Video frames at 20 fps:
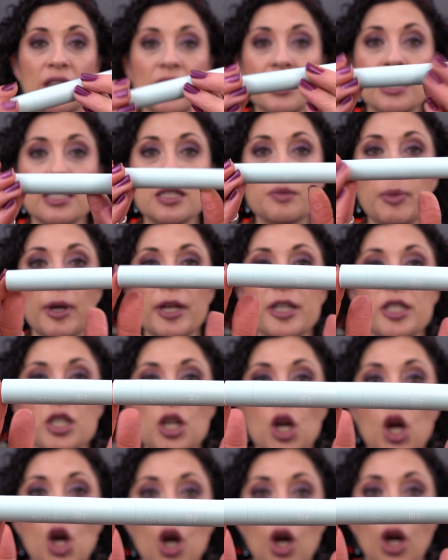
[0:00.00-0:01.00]
This is by
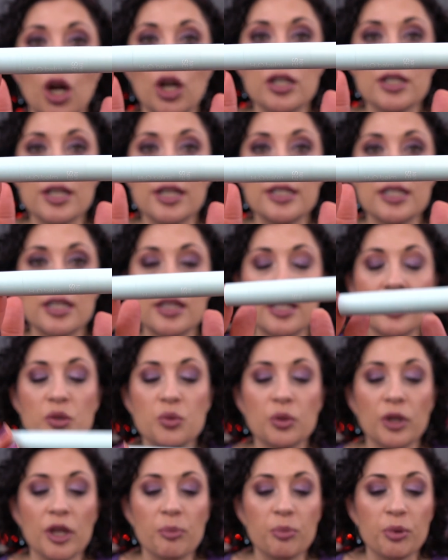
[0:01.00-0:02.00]
Tarte. It's in this really